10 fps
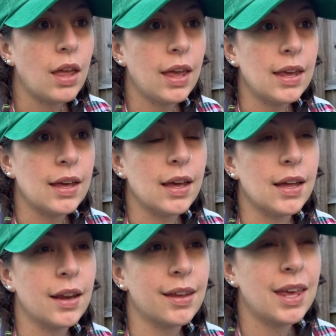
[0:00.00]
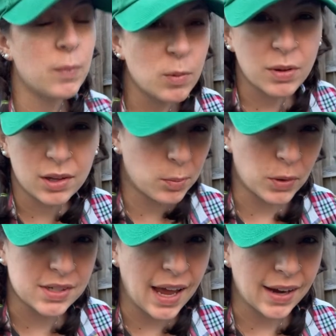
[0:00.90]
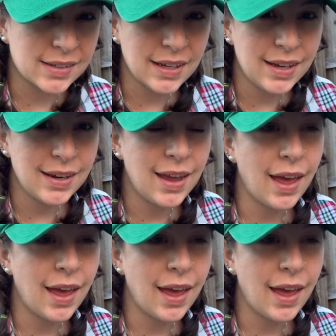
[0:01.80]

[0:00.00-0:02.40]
and keep them a little protected,